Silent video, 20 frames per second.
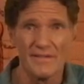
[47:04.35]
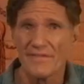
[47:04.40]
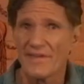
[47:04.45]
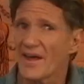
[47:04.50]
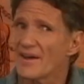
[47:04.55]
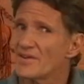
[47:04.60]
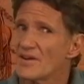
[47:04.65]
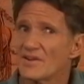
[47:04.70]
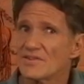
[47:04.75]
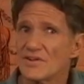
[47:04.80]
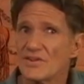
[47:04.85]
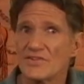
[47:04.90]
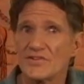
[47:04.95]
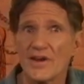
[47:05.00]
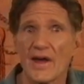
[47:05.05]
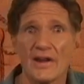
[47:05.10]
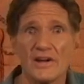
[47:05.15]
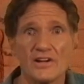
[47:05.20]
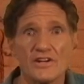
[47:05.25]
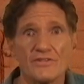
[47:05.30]
if that doesn't
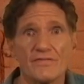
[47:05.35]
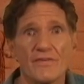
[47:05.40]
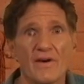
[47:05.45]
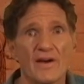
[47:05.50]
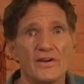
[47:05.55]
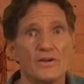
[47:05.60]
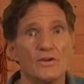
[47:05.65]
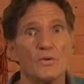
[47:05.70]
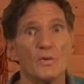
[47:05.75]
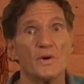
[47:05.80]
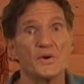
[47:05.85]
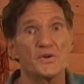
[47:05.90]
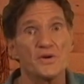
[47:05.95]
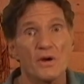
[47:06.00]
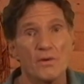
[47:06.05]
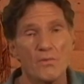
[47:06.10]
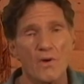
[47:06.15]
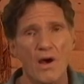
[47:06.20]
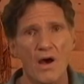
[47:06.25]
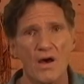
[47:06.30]
satisfy you, well,
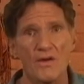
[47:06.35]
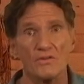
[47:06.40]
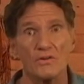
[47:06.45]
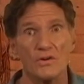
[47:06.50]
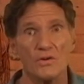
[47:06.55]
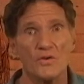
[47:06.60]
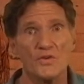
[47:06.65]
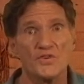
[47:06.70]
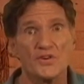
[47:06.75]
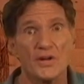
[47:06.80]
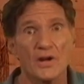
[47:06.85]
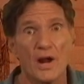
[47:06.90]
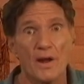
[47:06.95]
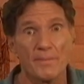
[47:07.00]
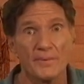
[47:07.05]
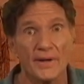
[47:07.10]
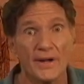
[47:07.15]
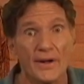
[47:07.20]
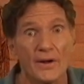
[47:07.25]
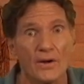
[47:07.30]
come on, loosen
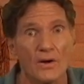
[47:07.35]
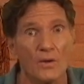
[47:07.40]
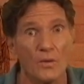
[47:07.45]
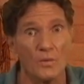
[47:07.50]
up a little.